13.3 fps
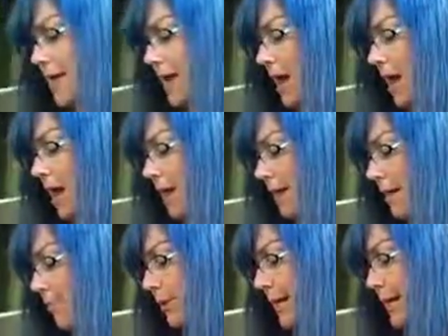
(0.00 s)
then I
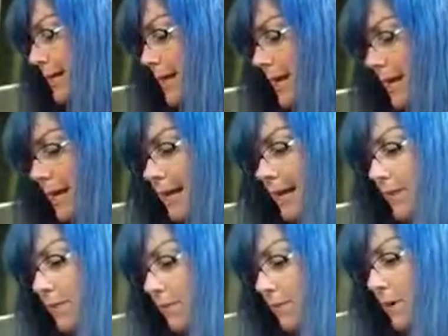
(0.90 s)
blended that
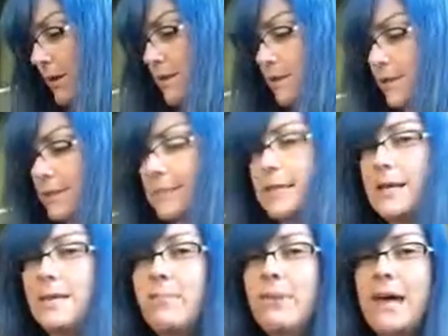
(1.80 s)
in with
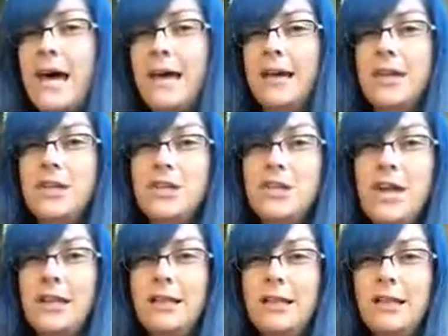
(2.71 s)
some black
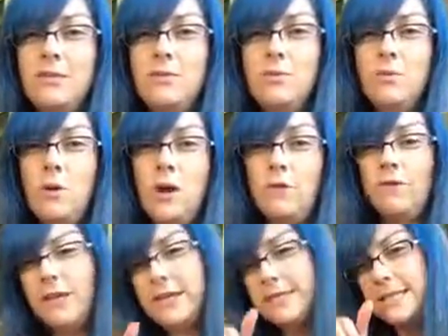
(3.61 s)
Shetland
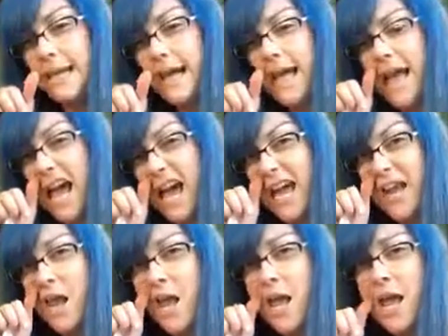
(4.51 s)
fleece that I had,
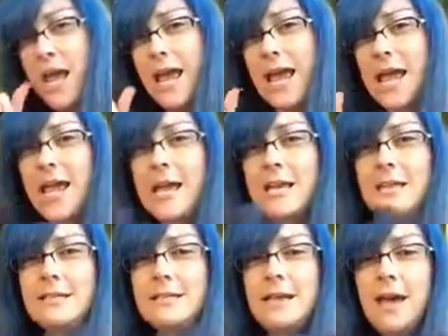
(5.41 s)

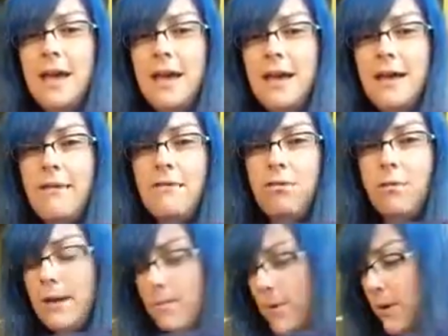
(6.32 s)
and I have a
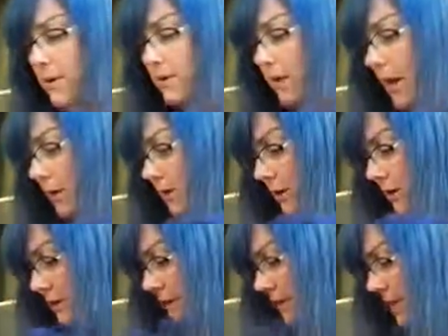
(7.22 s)
rainbow of
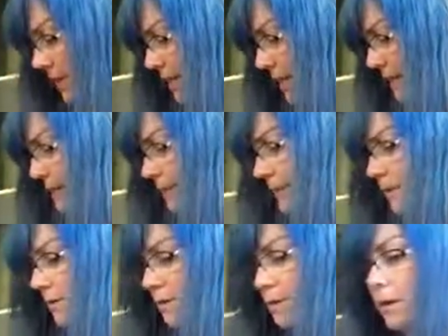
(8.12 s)
colors. And
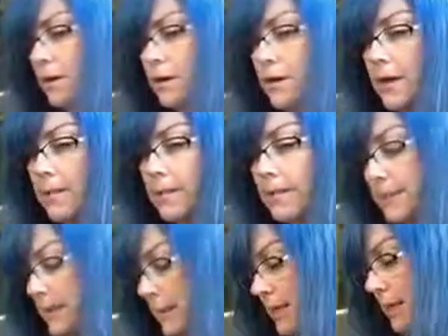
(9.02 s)
so that
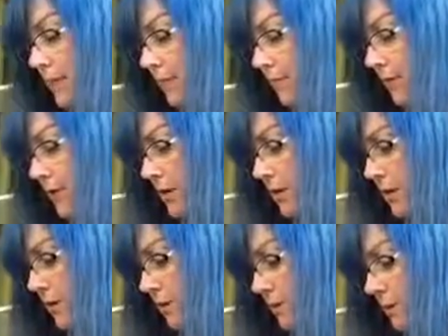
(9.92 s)
one's like the
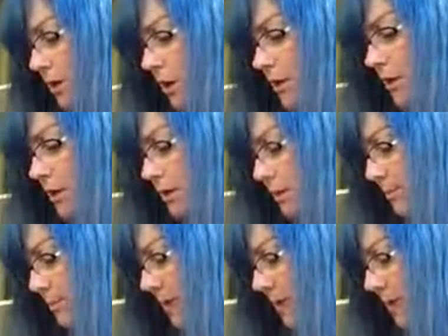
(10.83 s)
first color. It's a